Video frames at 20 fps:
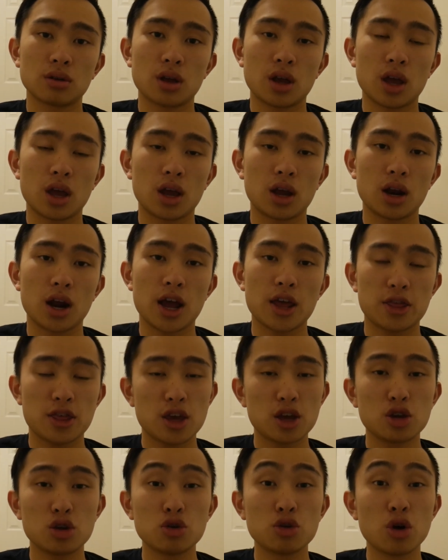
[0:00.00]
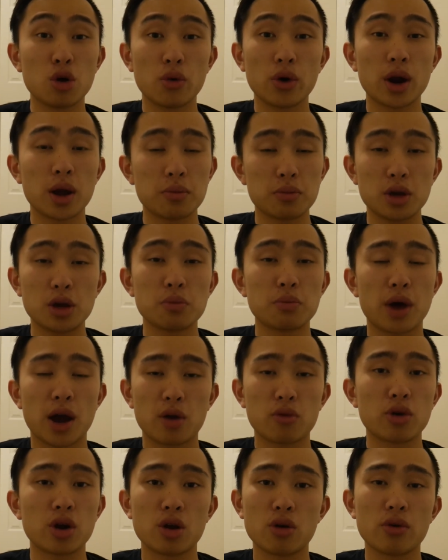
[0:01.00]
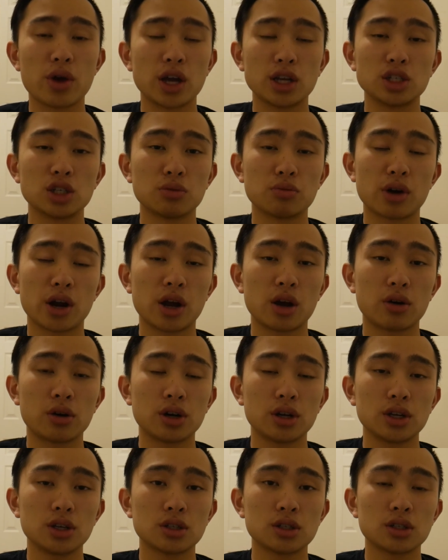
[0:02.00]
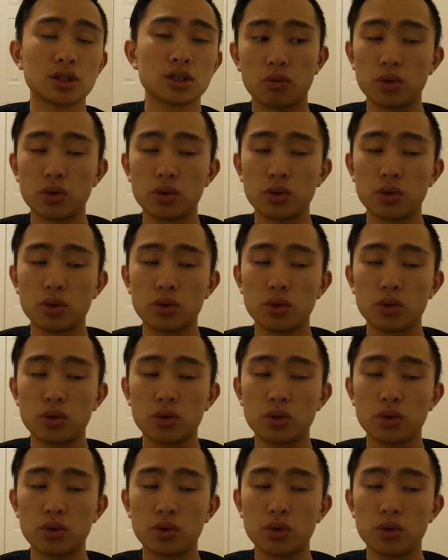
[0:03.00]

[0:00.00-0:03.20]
And I think you know what I mean by rearranging priorities.